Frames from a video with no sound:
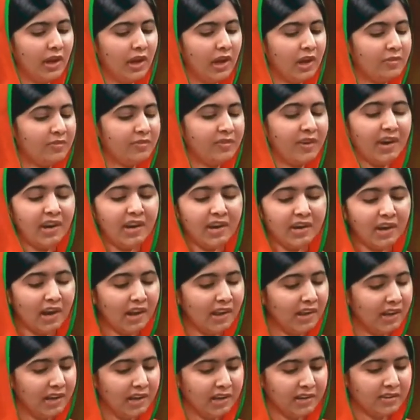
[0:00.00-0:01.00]
If Canada
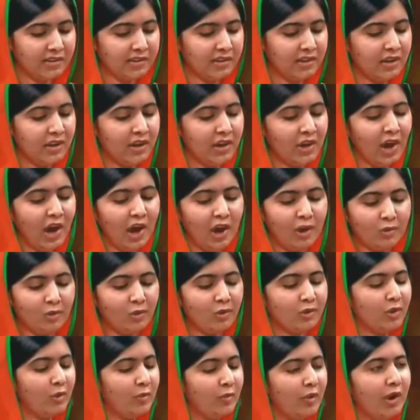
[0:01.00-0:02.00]
leads, I
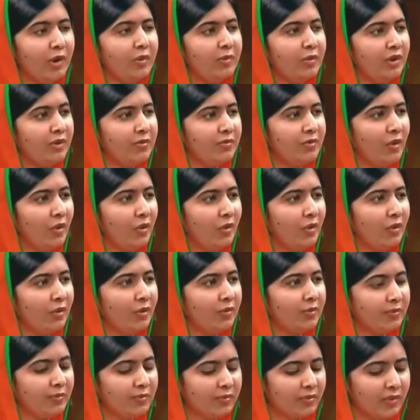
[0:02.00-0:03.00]
know the world will
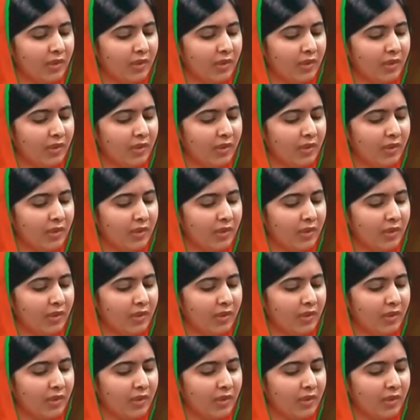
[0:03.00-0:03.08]
follow.